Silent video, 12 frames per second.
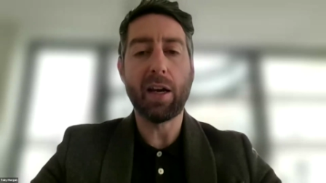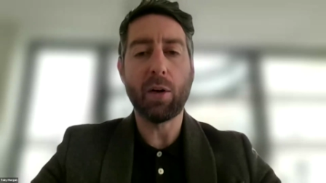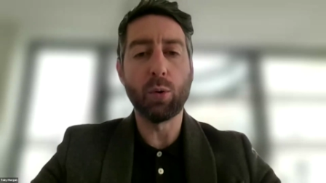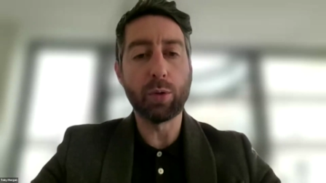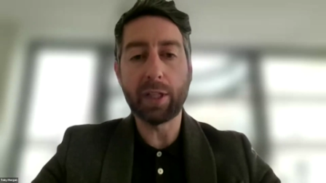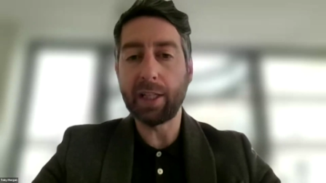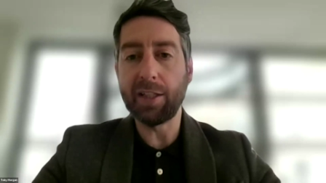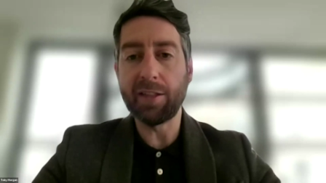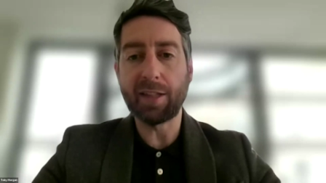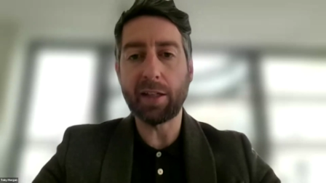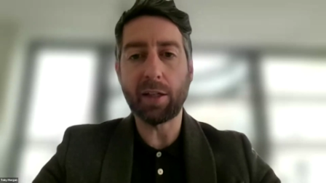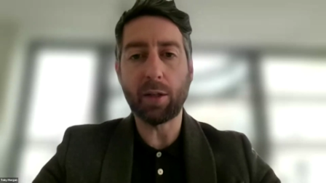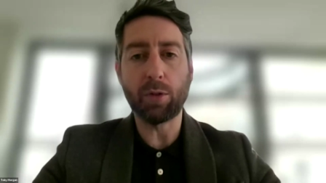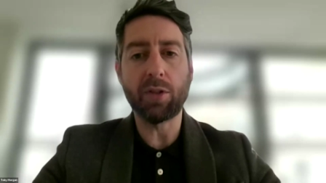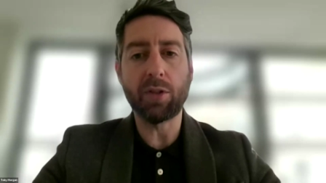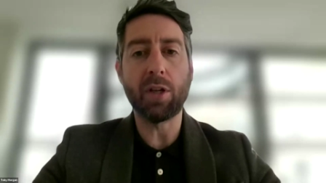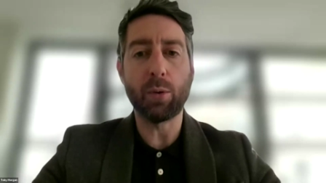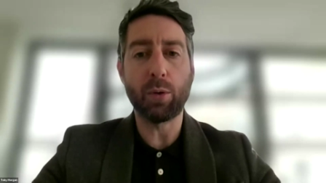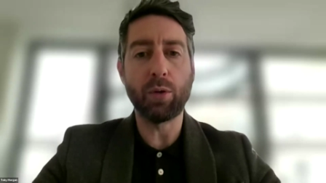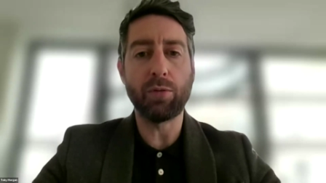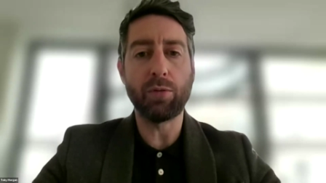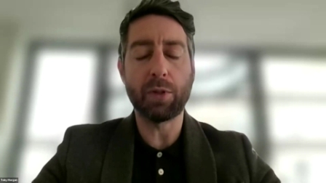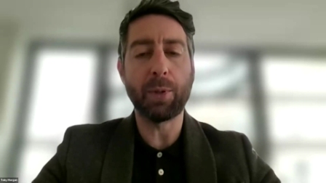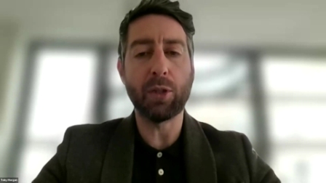all the key stakeholders know
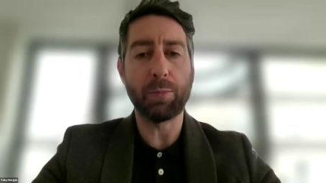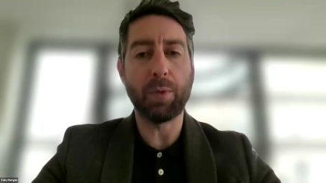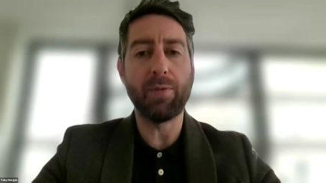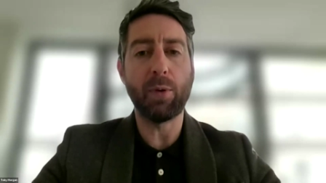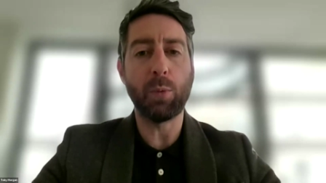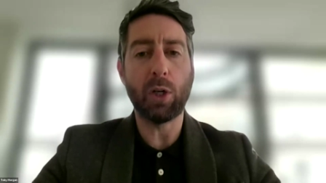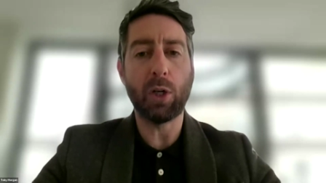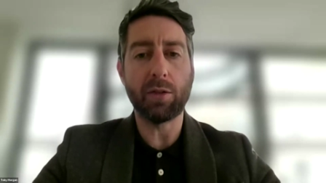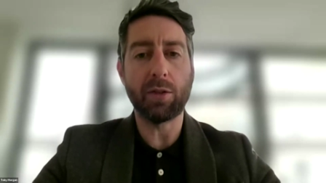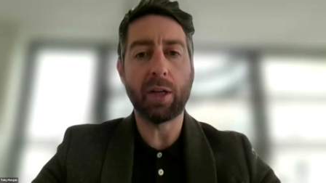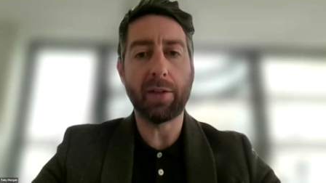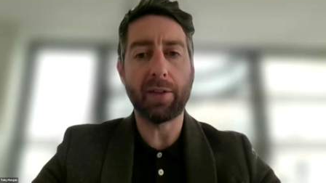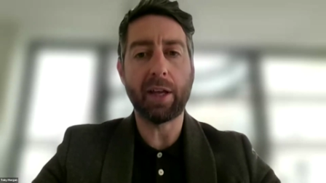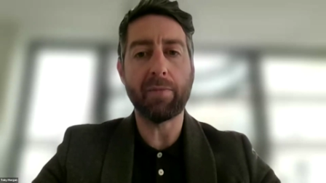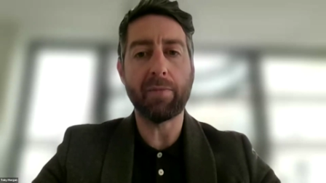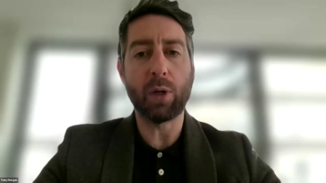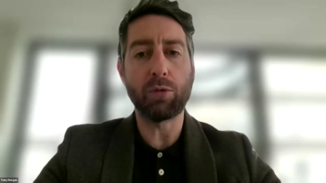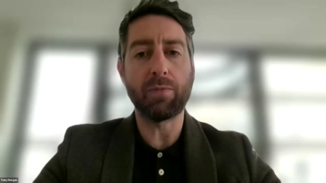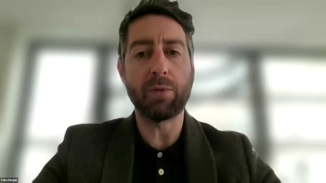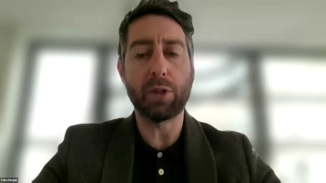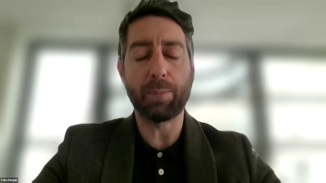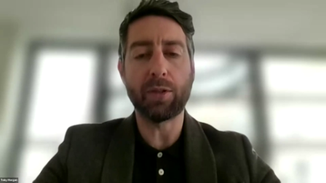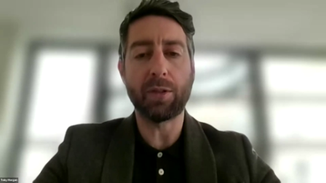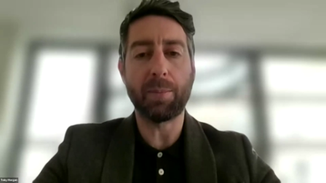who's responsible for what. So that roles and
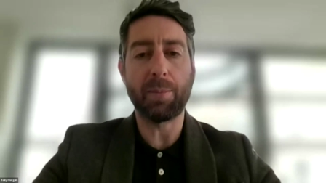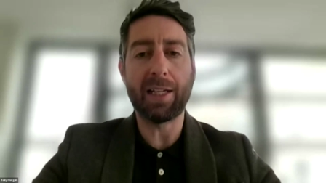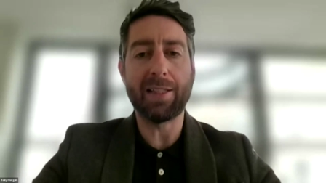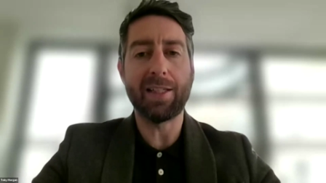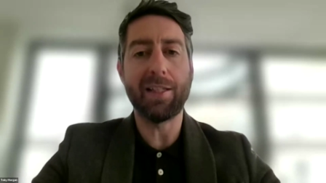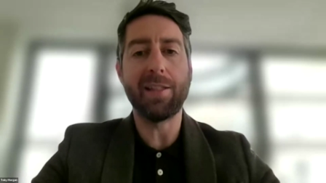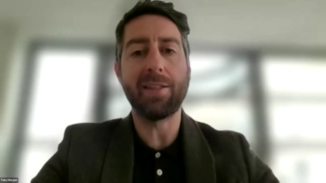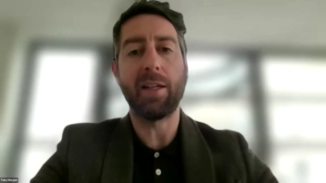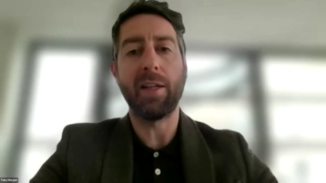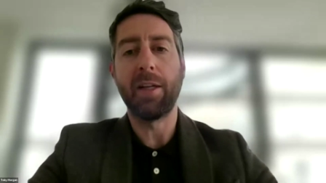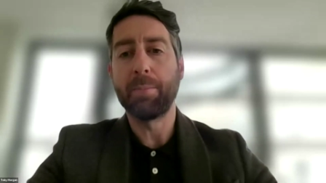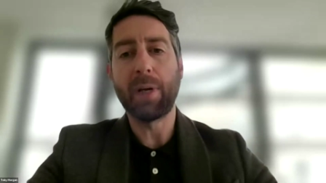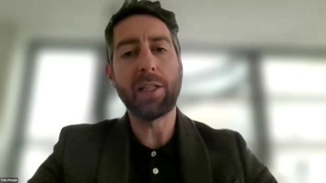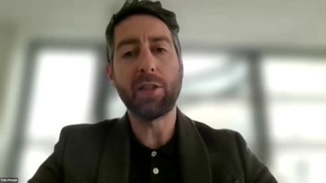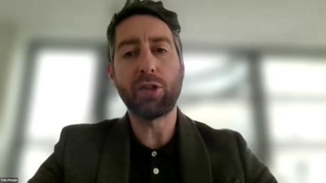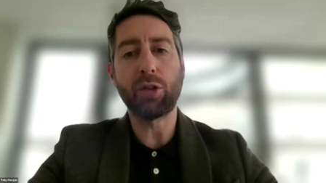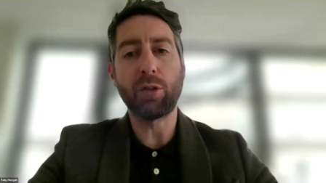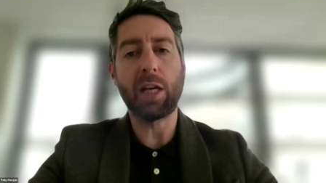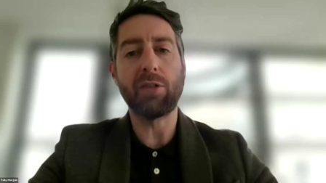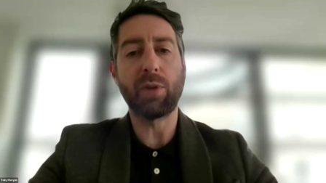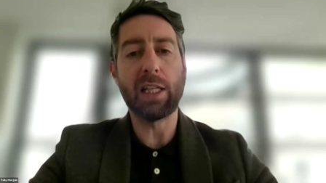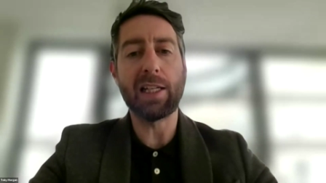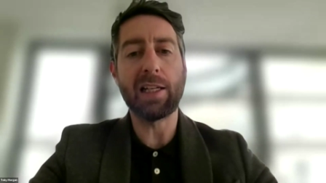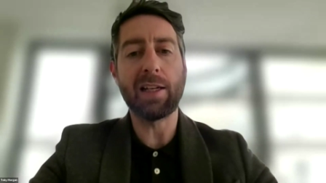responsibilities, making sure that's
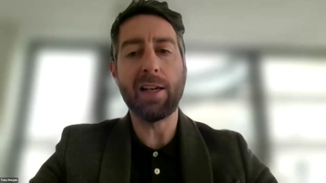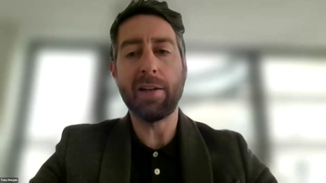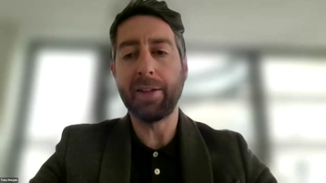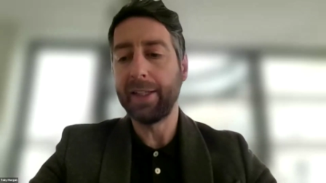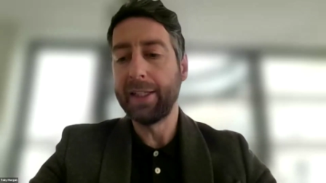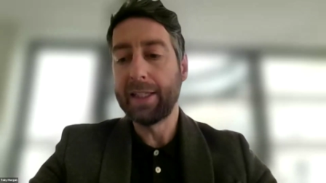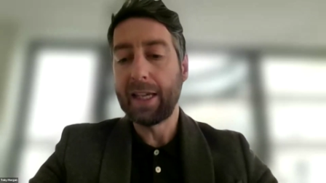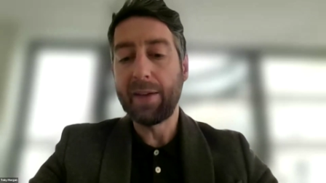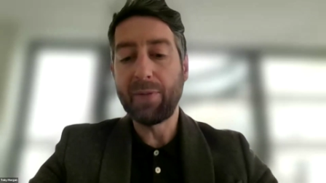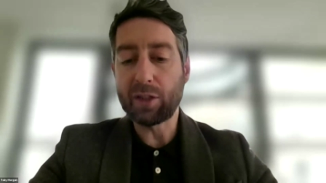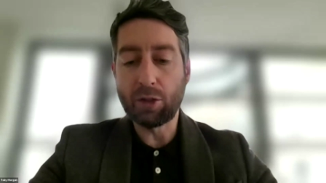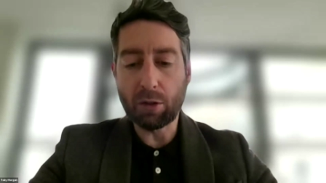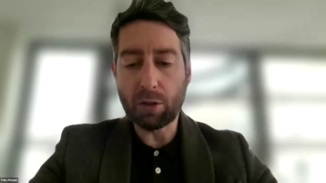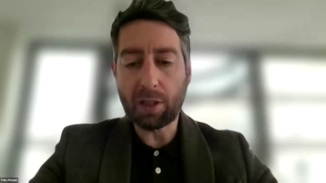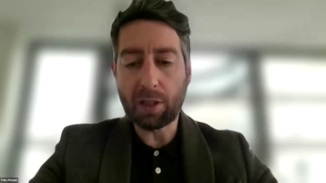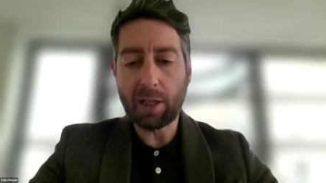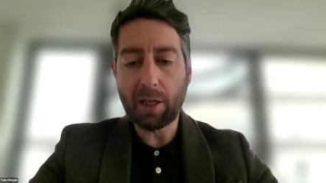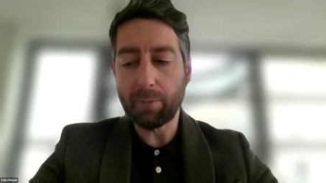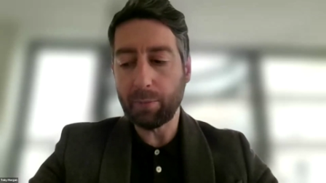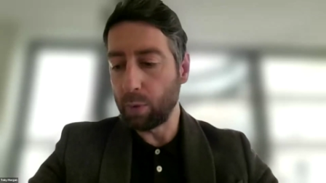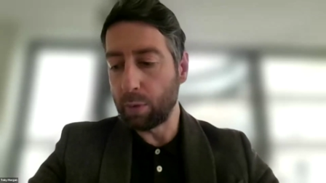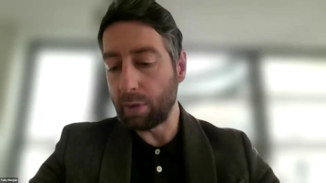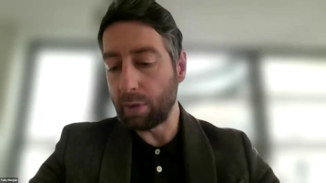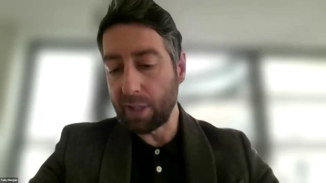really clear. If it's not clear,
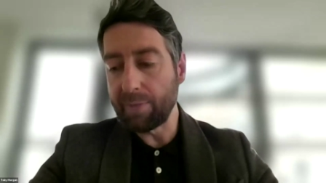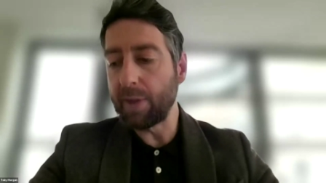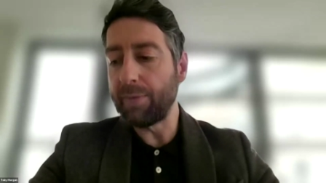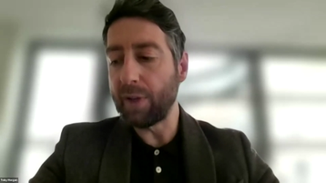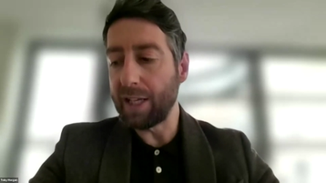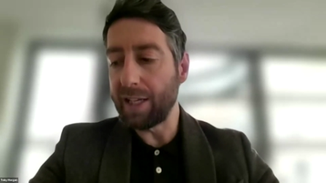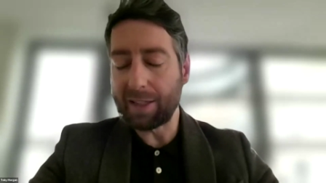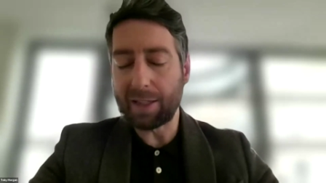or even if it is